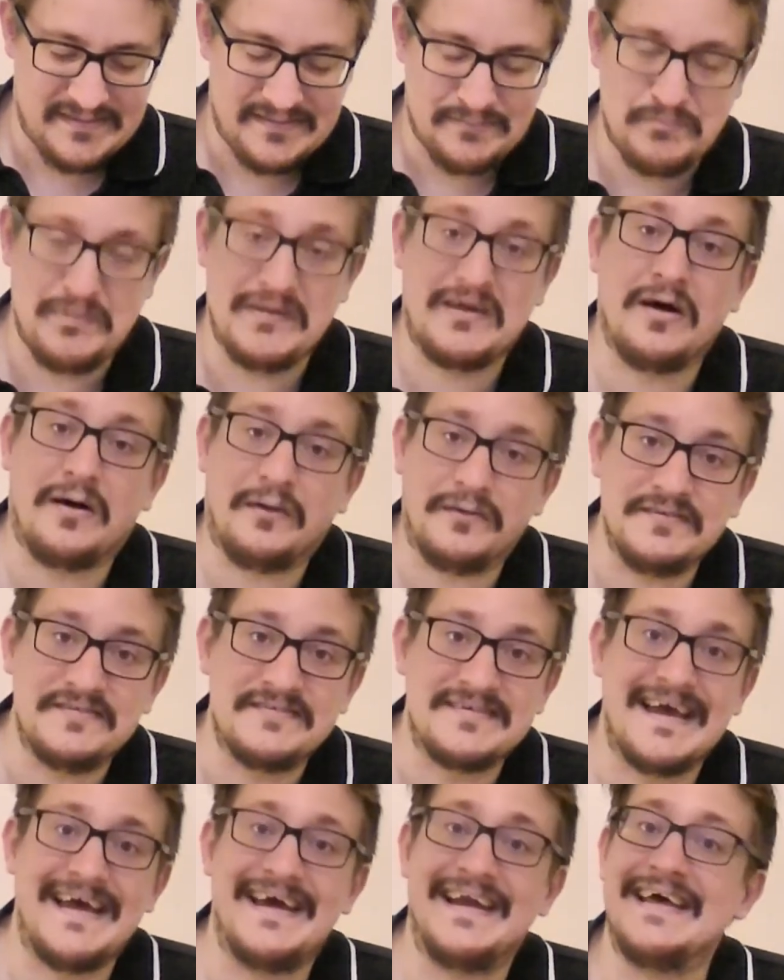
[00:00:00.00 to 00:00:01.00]

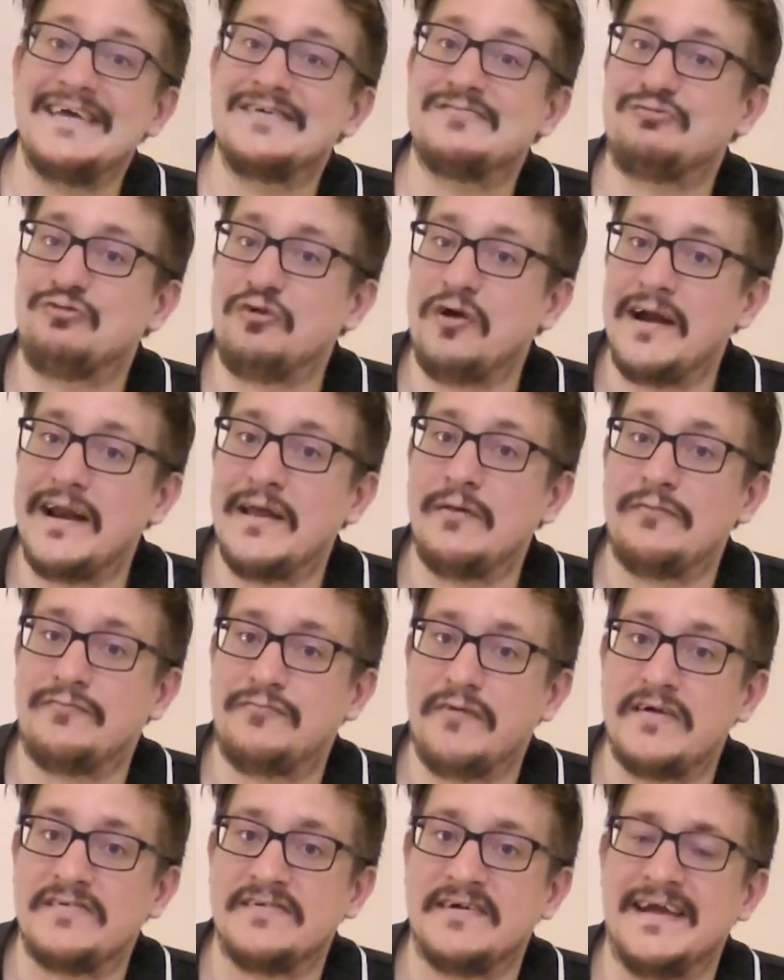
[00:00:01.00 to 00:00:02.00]
Because it is really
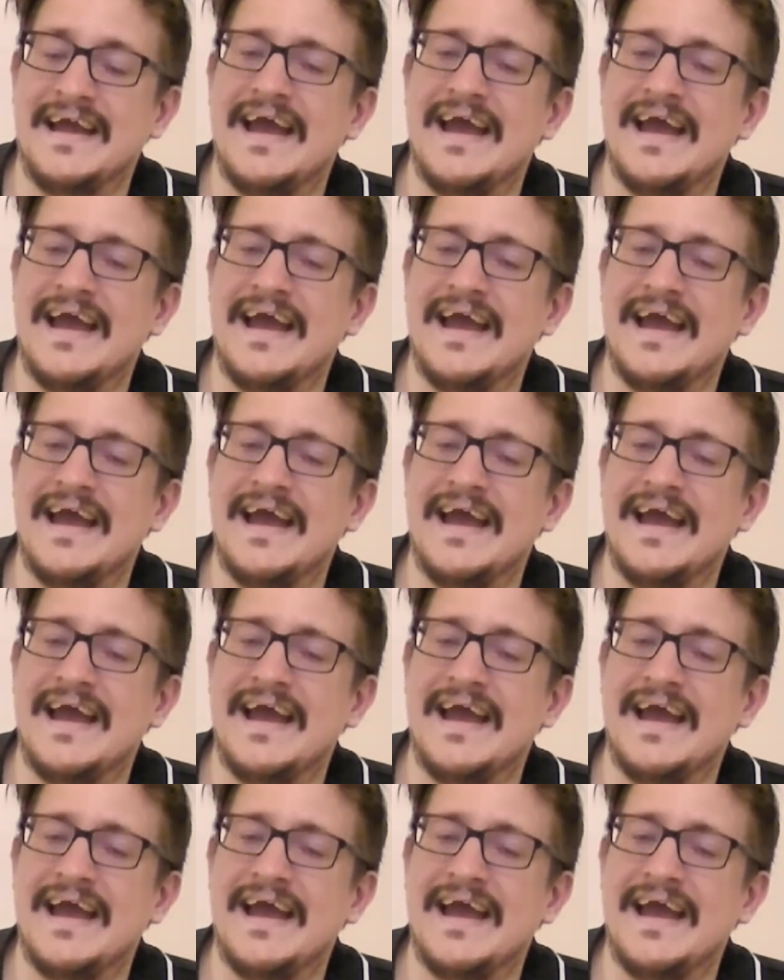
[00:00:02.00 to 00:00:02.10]
refreshing.